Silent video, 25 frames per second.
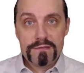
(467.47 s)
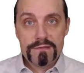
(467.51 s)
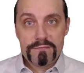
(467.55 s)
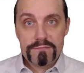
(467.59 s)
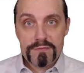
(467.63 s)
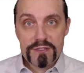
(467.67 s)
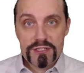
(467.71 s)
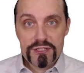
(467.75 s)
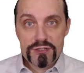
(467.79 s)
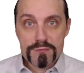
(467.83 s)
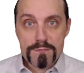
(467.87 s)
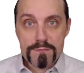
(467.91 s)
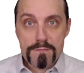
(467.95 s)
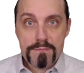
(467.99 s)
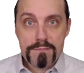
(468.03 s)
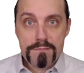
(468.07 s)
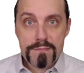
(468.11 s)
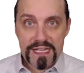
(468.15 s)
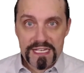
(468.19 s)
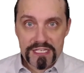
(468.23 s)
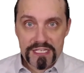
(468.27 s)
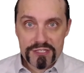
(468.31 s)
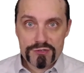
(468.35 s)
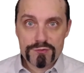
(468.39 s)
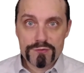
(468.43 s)
which
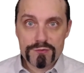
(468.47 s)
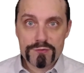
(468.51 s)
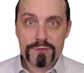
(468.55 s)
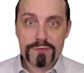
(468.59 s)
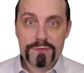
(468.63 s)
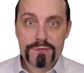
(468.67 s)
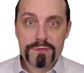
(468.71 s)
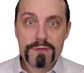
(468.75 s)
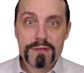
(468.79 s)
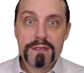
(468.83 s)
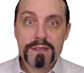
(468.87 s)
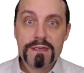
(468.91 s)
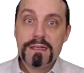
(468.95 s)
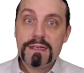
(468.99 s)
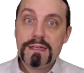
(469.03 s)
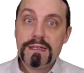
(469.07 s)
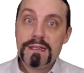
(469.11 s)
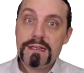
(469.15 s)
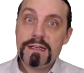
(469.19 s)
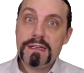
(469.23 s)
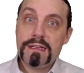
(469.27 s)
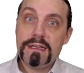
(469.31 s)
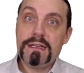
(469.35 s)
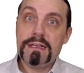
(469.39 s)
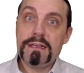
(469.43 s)
measure
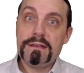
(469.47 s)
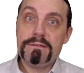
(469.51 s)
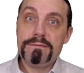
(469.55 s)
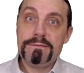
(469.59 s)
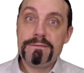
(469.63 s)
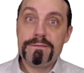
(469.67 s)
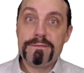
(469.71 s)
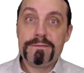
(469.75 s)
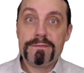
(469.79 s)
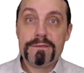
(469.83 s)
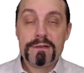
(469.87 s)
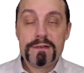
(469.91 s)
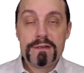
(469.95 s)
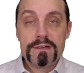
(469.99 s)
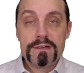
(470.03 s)
if